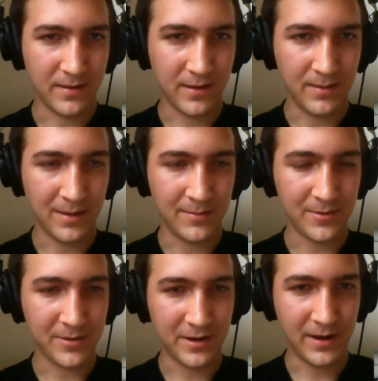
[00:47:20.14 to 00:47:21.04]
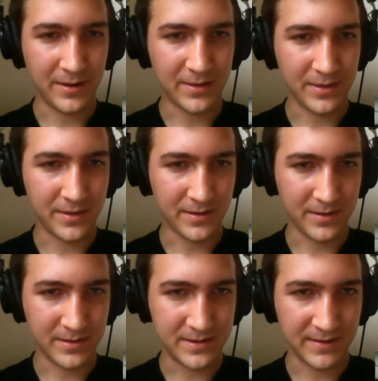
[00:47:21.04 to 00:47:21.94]
I'm looking now at
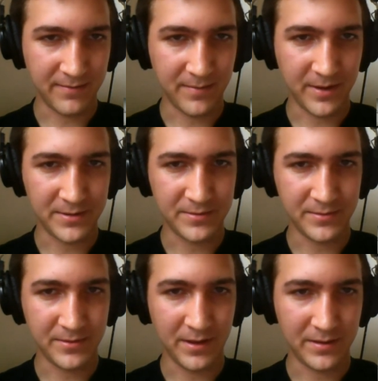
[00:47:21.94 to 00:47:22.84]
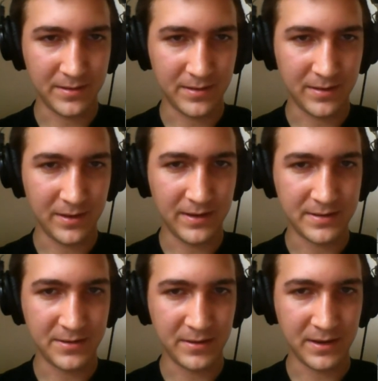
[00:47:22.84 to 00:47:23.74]
the Chef manual, and yes,
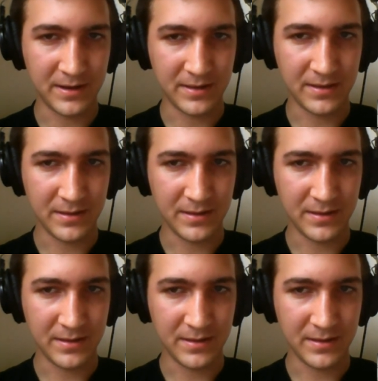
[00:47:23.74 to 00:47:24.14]
you get